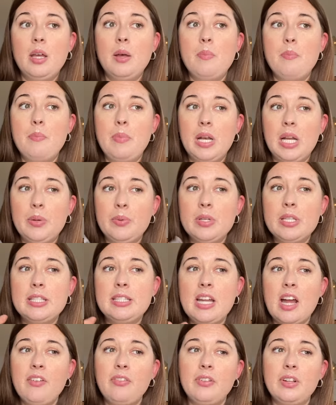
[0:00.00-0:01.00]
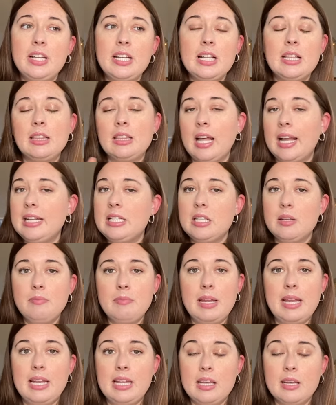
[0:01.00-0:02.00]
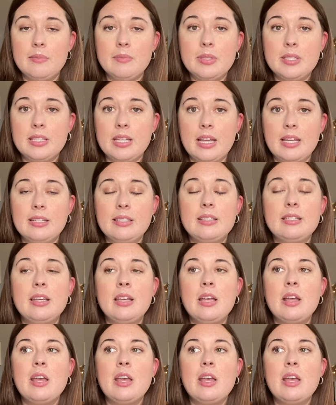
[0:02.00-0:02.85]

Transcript: But it was definitely a light to medium scent.